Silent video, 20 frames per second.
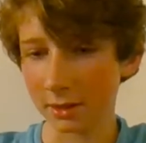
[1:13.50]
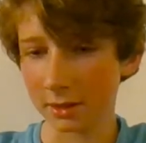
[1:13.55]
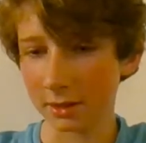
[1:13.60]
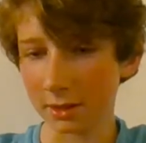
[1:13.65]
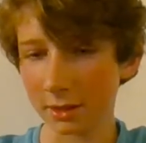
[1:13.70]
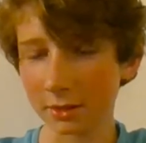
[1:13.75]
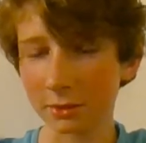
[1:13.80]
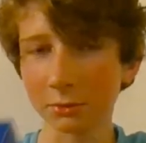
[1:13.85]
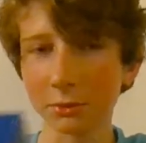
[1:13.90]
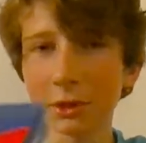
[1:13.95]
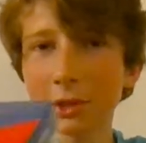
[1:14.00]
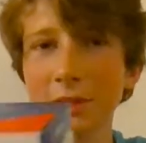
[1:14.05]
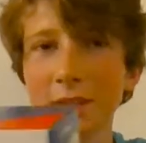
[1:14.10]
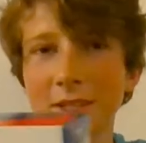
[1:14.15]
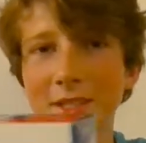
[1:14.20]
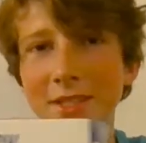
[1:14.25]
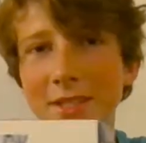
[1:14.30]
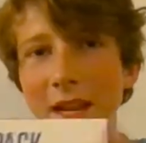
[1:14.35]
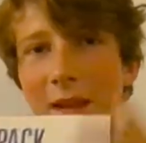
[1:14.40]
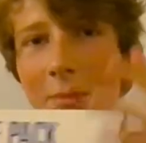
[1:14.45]
is really a
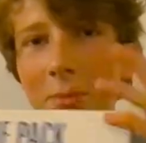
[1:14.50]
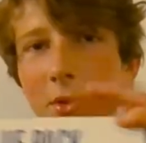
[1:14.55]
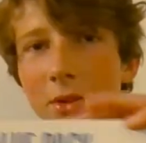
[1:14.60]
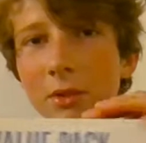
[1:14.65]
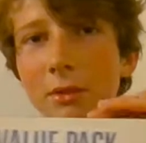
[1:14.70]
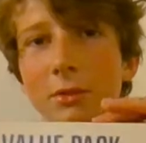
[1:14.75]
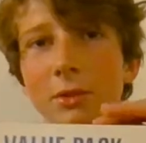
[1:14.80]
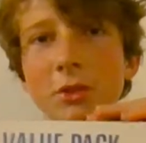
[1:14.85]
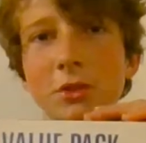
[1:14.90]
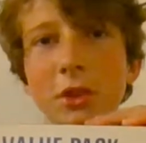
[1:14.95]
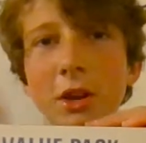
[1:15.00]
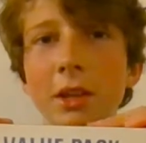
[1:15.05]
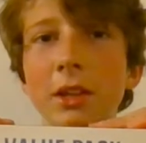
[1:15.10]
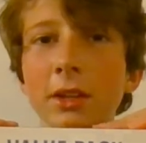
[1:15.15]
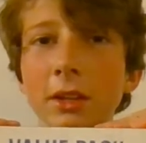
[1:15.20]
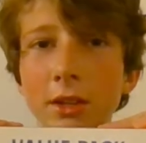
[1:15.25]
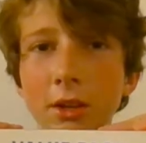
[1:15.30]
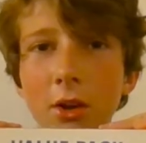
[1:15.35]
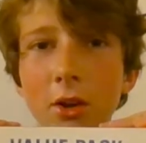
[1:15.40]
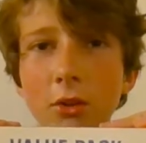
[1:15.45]
staple of
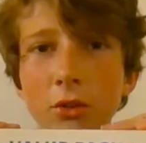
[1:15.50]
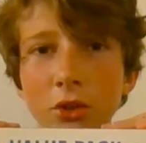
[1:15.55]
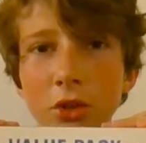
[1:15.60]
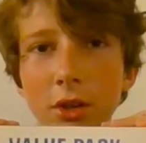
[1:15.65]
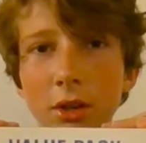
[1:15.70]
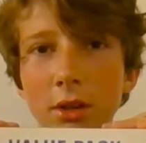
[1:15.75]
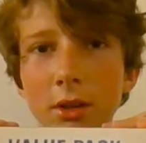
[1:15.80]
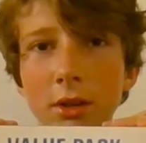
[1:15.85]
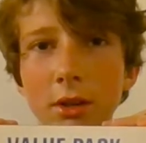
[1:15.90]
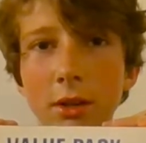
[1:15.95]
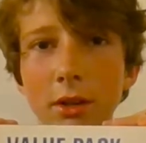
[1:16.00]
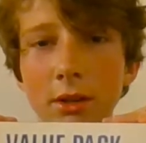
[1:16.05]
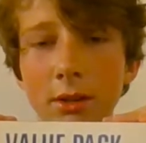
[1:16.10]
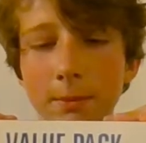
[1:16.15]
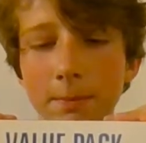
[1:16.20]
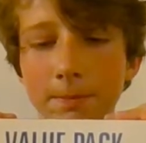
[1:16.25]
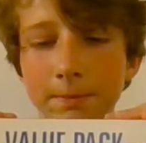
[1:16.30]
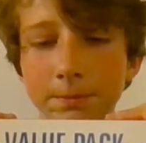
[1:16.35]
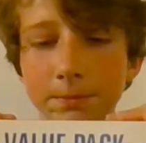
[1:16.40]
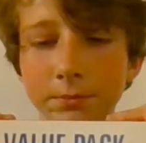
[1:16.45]
Australian culture.
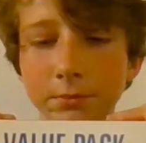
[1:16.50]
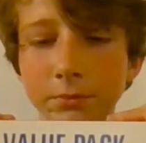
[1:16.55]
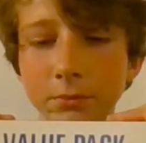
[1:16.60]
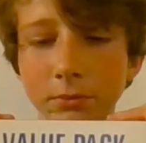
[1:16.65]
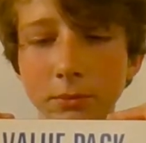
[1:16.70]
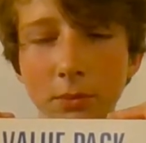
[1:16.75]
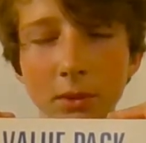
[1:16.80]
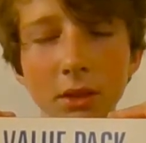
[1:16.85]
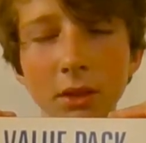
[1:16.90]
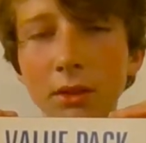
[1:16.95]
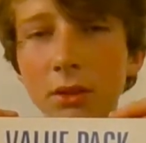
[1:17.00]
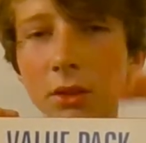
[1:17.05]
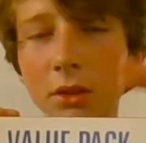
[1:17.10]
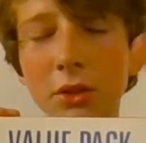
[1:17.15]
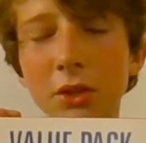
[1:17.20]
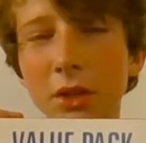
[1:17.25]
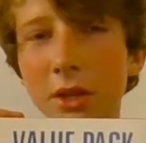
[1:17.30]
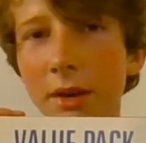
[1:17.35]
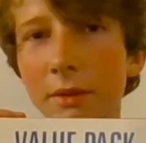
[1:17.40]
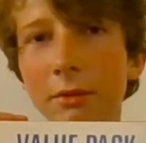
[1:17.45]

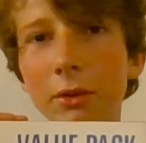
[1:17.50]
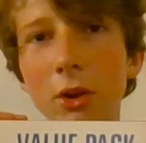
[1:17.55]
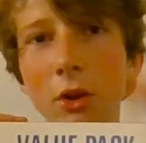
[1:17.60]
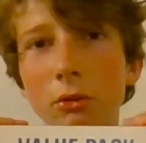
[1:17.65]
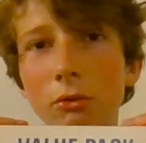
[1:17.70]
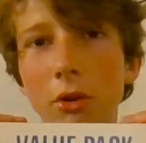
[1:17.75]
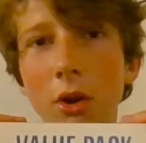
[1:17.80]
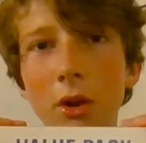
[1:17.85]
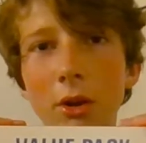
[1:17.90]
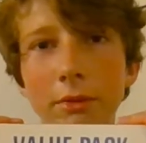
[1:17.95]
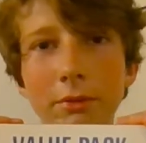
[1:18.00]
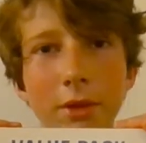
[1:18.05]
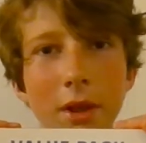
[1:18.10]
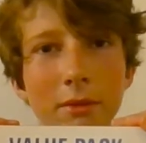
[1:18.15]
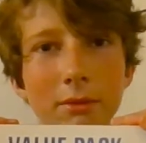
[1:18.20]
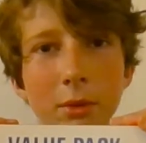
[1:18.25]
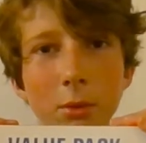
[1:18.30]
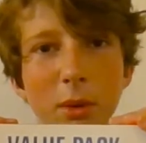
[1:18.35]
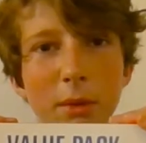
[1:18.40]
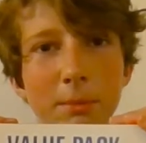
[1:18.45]
You can never go wrong if you're
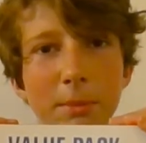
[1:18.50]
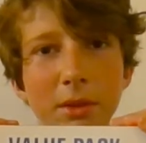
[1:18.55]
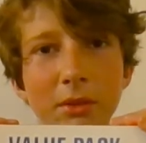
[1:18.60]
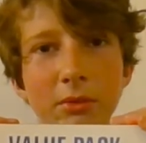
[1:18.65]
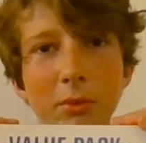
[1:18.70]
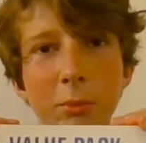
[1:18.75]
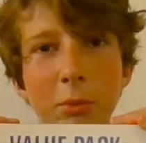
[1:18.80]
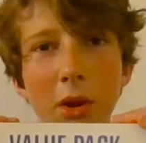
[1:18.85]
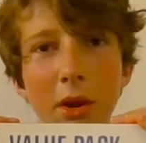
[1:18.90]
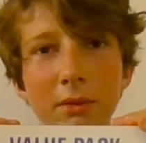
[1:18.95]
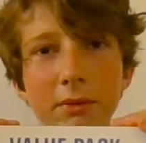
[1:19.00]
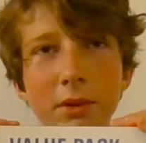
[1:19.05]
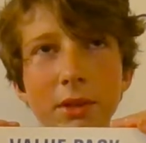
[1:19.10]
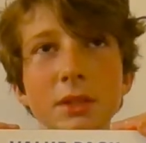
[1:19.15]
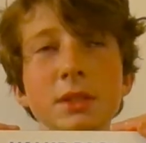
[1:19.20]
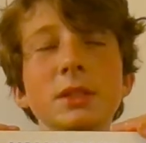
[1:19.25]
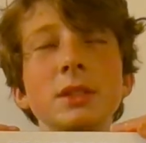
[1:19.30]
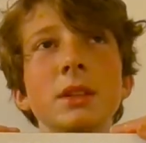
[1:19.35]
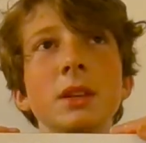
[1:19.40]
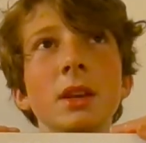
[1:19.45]
having Weetbix for
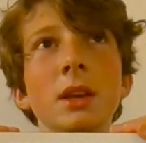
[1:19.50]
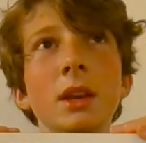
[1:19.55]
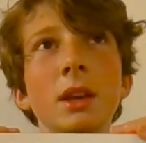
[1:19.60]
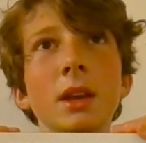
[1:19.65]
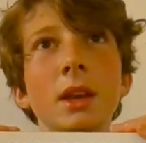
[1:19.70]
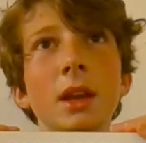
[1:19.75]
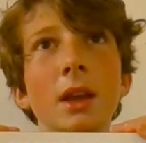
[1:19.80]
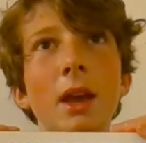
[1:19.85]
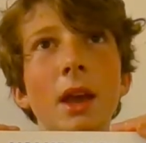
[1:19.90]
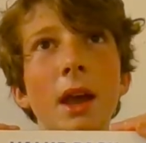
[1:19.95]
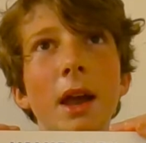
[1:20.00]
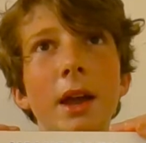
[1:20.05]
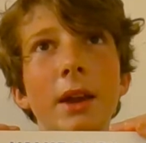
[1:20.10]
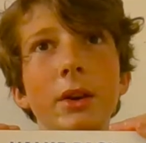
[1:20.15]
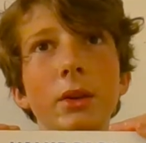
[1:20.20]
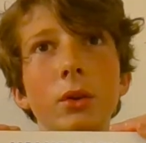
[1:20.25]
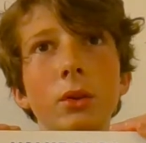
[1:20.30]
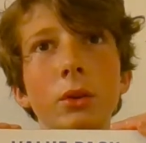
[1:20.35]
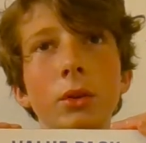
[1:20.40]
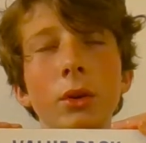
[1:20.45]
breakfast. And
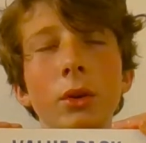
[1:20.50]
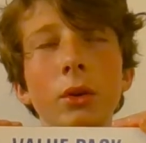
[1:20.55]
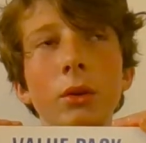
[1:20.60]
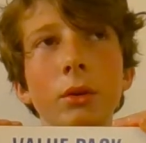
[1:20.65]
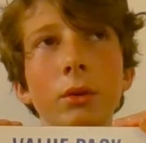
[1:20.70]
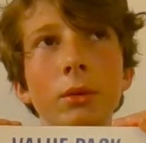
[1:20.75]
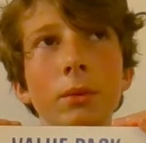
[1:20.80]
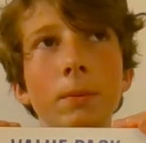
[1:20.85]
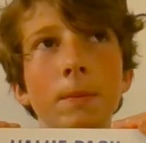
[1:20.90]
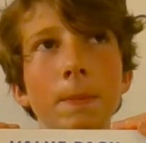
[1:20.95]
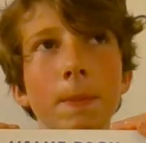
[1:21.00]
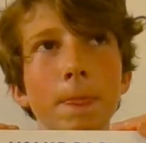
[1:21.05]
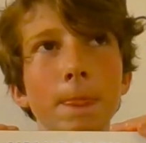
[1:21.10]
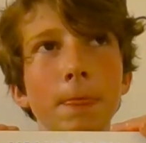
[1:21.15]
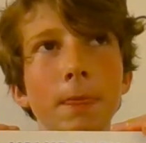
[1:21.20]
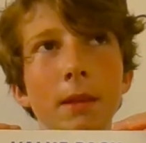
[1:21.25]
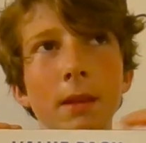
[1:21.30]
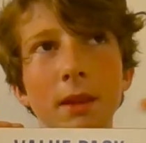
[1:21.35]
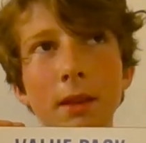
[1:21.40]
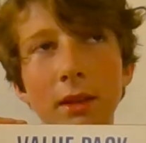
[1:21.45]
although
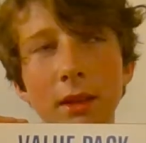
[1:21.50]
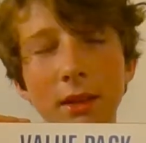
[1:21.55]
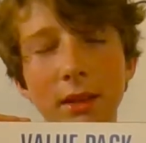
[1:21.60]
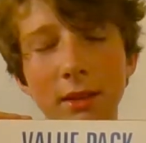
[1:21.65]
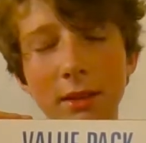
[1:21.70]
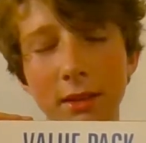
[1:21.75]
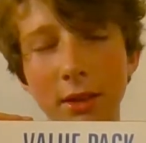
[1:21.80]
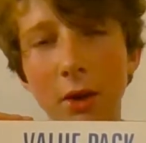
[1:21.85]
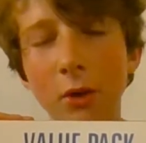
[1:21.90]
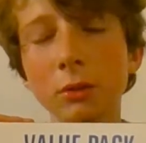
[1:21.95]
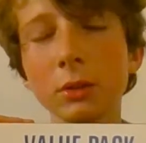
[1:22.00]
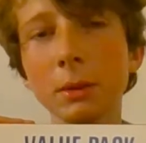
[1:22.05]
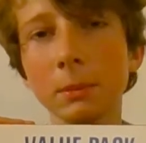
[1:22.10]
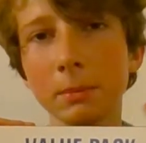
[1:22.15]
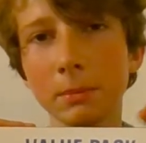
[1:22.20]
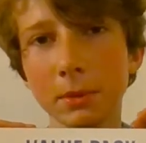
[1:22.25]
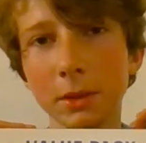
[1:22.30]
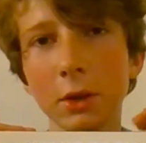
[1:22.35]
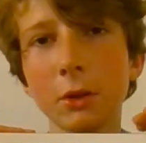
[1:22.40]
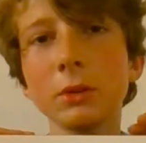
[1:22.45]
the only
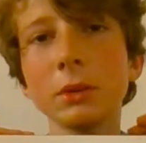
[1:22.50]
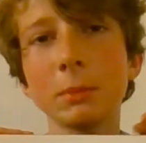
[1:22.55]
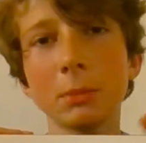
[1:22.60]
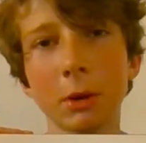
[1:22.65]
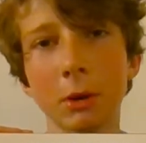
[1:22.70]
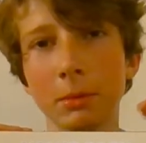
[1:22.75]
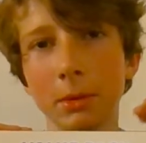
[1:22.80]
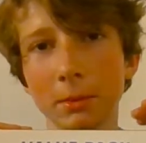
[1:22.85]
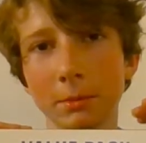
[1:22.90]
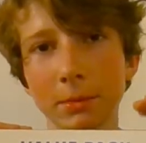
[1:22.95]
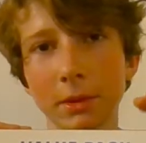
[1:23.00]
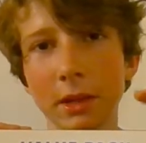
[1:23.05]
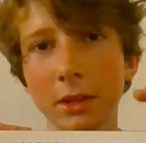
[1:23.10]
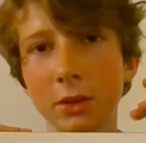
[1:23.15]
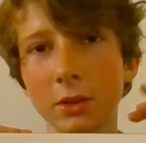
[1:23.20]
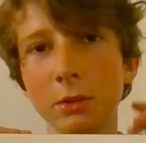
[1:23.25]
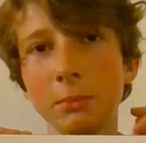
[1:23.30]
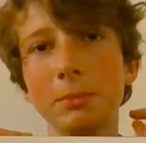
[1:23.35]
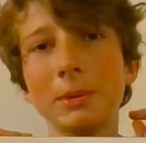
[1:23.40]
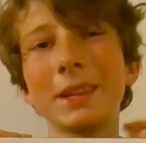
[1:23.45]
problem that
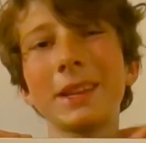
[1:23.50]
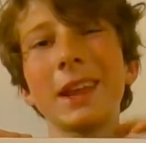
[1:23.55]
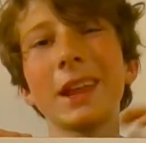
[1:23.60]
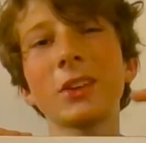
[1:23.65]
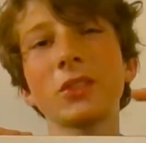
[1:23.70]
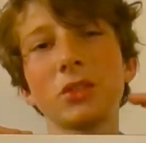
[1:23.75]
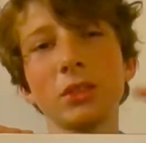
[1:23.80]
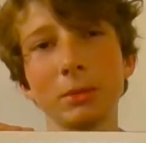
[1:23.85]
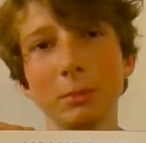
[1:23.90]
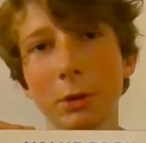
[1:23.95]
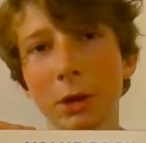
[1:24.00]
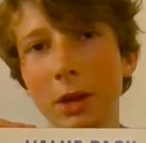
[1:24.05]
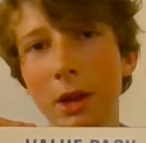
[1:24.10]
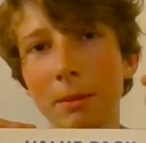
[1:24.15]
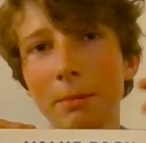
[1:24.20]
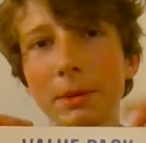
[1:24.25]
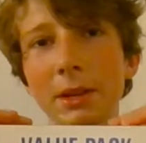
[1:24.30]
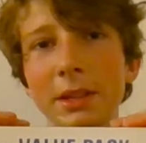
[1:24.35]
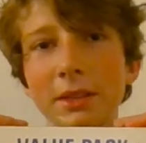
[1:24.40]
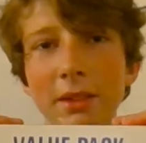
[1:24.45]
you could potentially bring
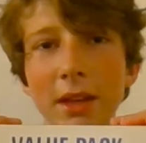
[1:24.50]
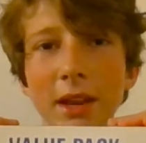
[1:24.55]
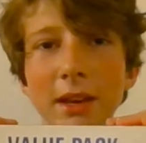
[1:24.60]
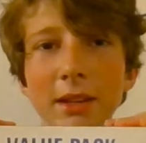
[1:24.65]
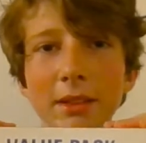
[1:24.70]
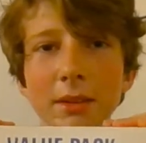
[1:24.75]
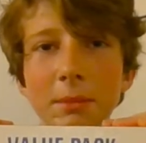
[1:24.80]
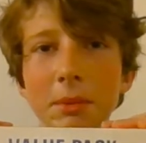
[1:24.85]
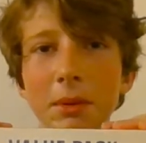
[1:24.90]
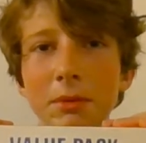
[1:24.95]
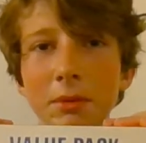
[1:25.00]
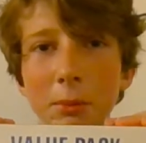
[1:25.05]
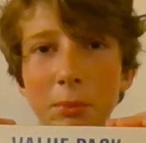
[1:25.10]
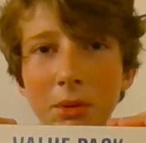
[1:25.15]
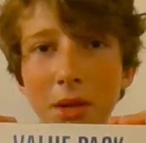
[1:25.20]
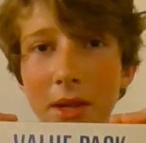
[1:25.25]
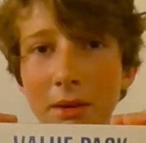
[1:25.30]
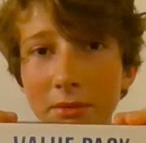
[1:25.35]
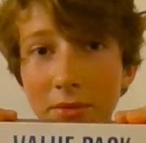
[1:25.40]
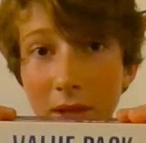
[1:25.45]
up is that it's a bit of a
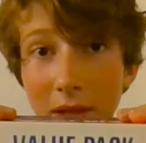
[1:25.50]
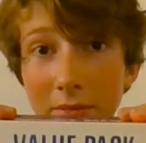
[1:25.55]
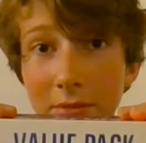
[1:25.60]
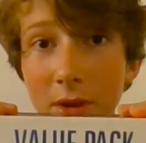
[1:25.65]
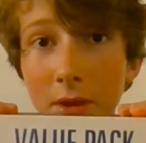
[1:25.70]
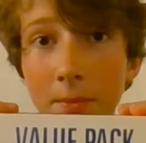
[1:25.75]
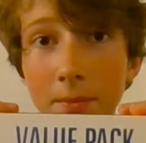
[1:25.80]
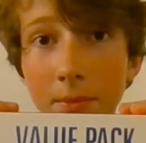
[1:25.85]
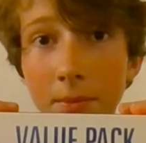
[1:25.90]
plain flavor,